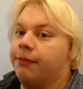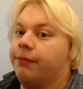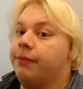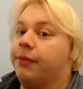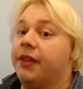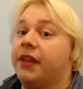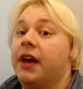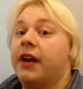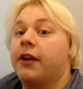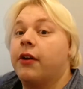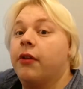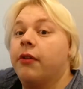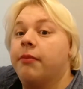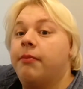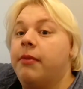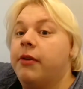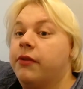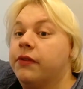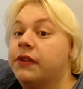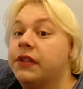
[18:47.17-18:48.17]
That got
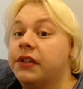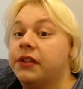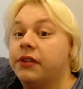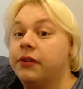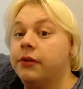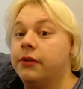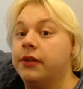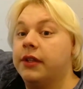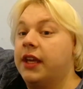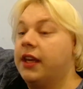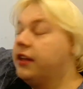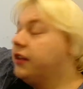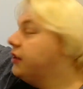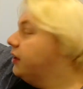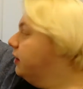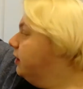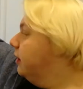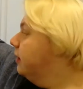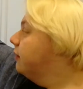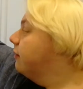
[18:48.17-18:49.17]
moved into the
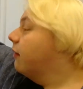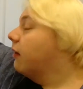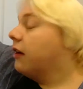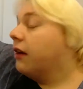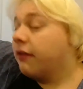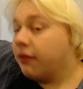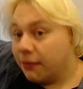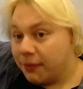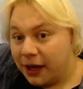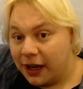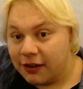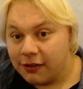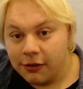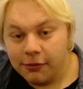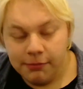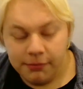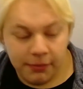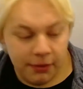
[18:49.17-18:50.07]
kitchen, into another back room.